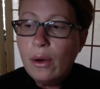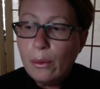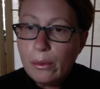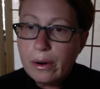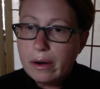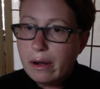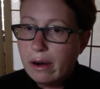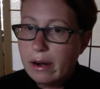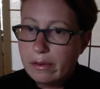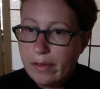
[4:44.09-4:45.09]
or
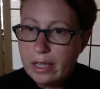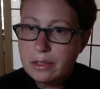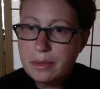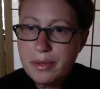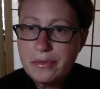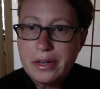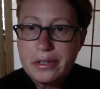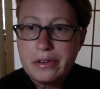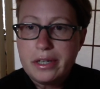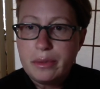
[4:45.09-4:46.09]
our Advanced Immune
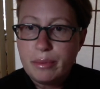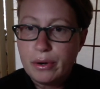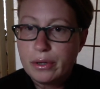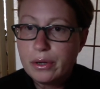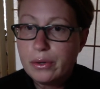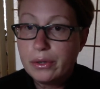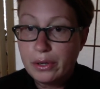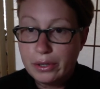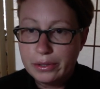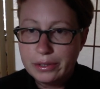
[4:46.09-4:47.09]
Restoration Protocol
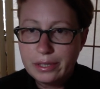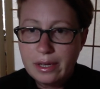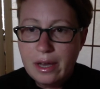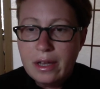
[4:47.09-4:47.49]
Gold.